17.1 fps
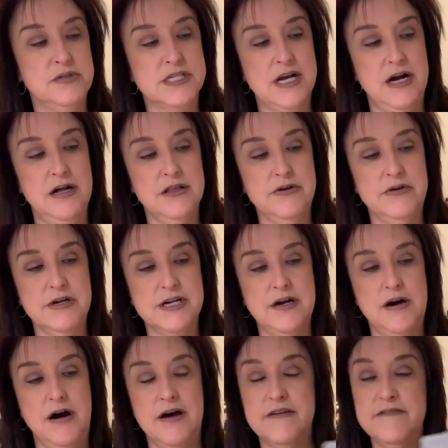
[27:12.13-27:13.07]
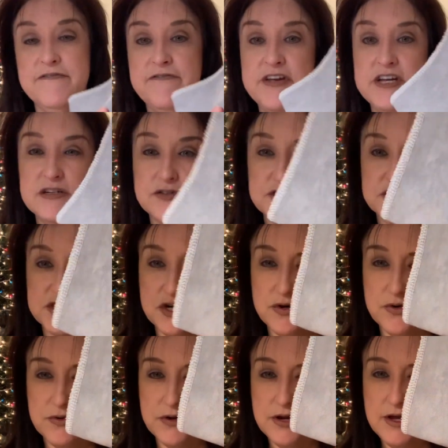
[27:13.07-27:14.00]
Color and Cotton
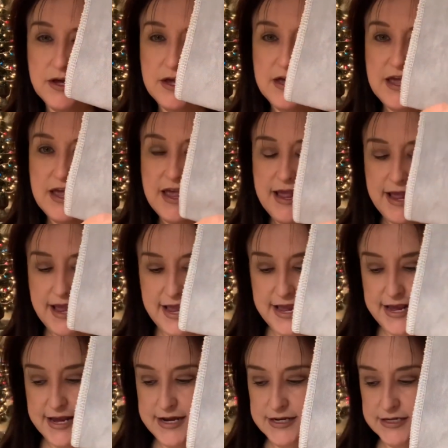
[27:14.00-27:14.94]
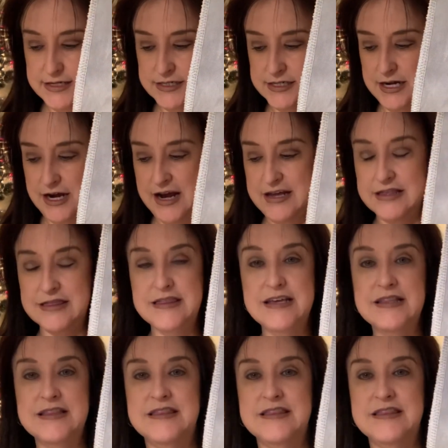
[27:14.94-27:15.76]
Fieldstone. And I think